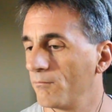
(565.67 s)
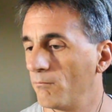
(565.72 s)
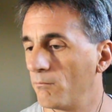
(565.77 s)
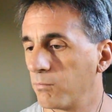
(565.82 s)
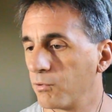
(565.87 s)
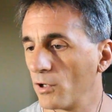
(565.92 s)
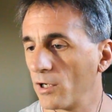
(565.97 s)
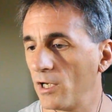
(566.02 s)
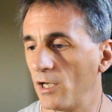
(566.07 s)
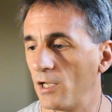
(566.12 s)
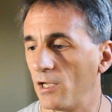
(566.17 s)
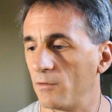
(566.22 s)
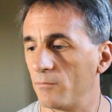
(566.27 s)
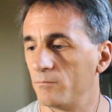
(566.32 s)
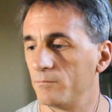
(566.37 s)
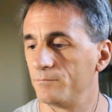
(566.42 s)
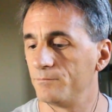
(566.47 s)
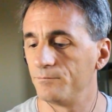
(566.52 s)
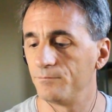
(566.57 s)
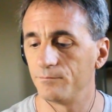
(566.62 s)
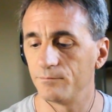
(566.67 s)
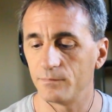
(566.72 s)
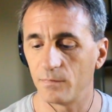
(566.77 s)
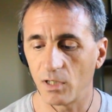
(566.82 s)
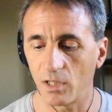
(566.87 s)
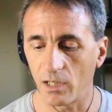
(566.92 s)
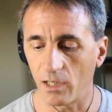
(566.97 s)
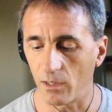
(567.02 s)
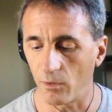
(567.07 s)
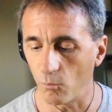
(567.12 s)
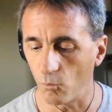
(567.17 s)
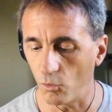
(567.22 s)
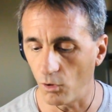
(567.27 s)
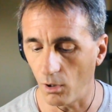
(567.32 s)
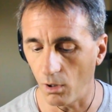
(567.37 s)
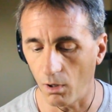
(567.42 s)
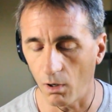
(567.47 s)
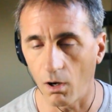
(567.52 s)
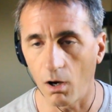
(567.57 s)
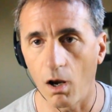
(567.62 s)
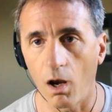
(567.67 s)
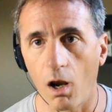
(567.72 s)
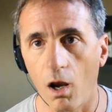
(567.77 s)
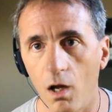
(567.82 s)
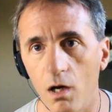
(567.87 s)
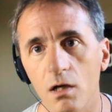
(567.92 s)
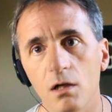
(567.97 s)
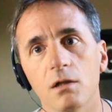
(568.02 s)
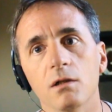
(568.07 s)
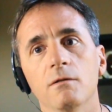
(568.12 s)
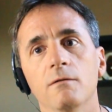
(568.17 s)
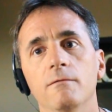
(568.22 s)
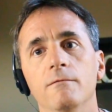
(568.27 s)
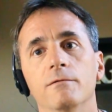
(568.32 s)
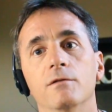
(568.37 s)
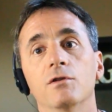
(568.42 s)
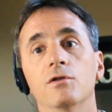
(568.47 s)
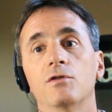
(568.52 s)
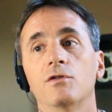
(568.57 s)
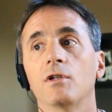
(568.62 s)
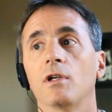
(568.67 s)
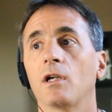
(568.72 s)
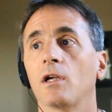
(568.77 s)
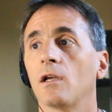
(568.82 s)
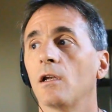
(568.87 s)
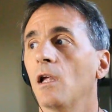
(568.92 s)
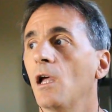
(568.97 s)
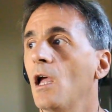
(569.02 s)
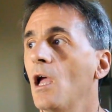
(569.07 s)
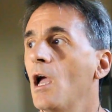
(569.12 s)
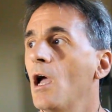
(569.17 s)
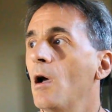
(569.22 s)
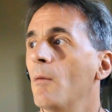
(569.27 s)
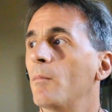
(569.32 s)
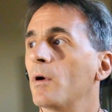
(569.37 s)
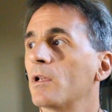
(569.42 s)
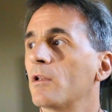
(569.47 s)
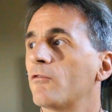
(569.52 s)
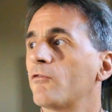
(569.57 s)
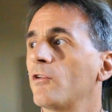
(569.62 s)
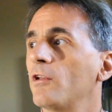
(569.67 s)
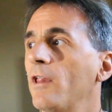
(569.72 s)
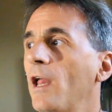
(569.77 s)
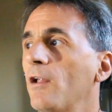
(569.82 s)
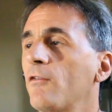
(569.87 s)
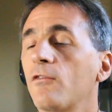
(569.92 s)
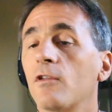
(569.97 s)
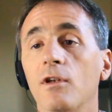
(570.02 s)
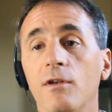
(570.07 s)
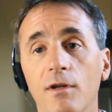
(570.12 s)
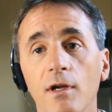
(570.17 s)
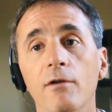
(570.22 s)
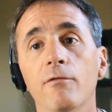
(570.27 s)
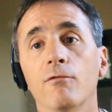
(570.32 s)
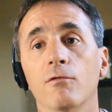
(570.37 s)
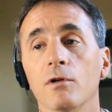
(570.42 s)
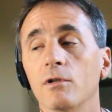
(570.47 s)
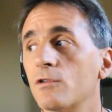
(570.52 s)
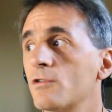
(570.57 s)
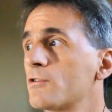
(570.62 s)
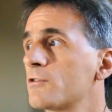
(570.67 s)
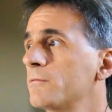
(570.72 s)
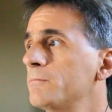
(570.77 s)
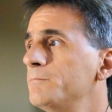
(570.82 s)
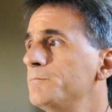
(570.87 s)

Bring it in. I would love to see it. But see, that's the difference,